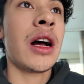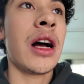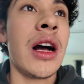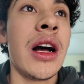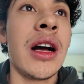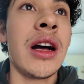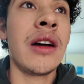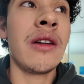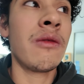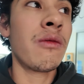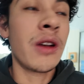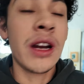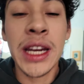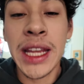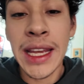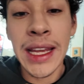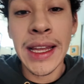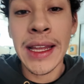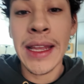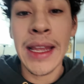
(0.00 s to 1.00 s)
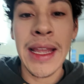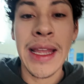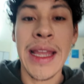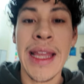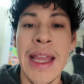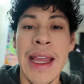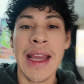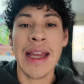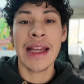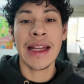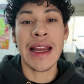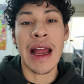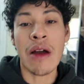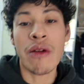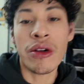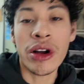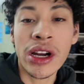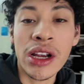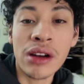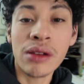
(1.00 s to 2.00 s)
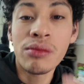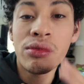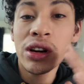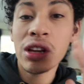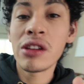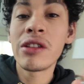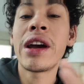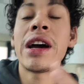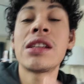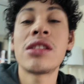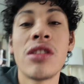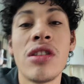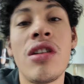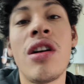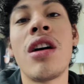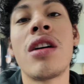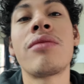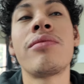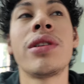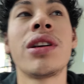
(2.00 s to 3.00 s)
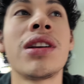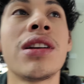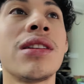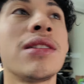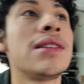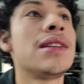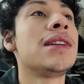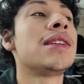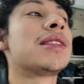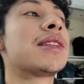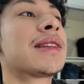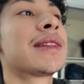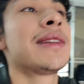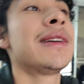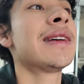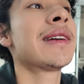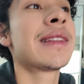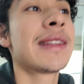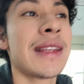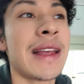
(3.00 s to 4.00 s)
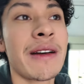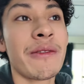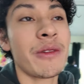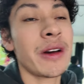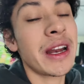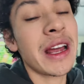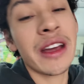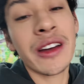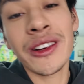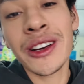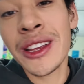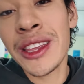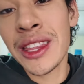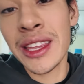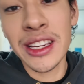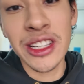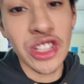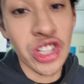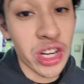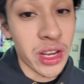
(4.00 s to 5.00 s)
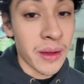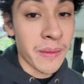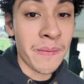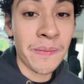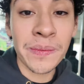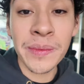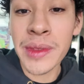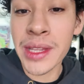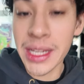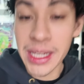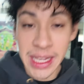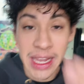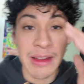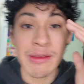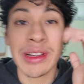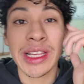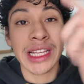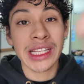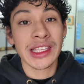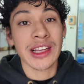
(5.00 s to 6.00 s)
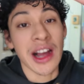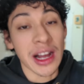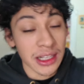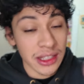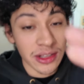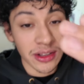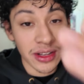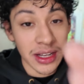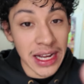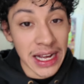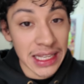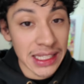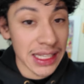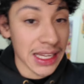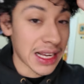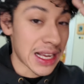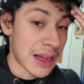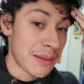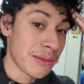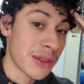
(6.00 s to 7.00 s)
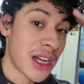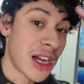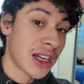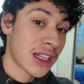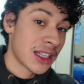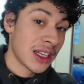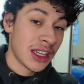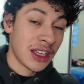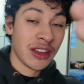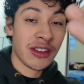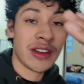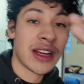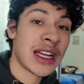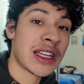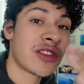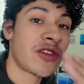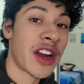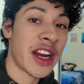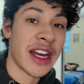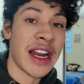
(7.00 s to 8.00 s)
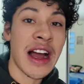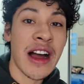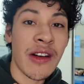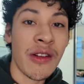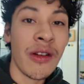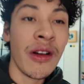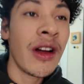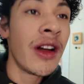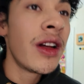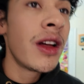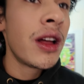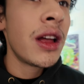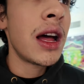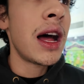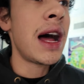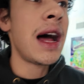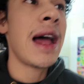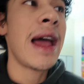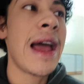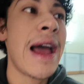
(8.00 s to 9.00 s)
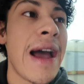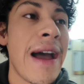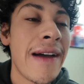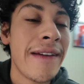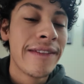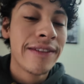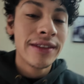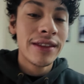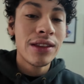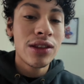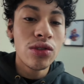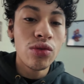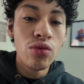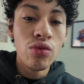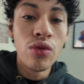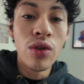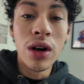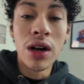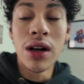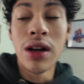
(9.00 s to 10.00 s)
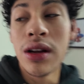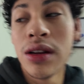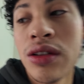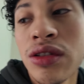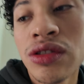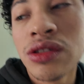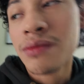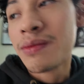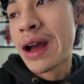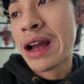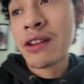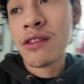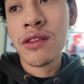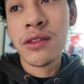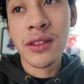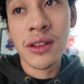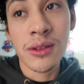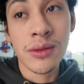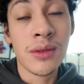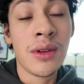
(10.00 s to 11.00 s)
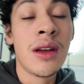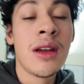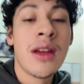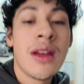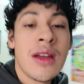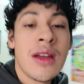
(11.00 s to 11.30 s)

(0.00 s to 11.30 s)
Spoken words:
running, and I wanted to bring you guys along because it sucks that when I go to the gym I can't really talk to you guys like I'm talking to you guys right now. I have to use a microphone,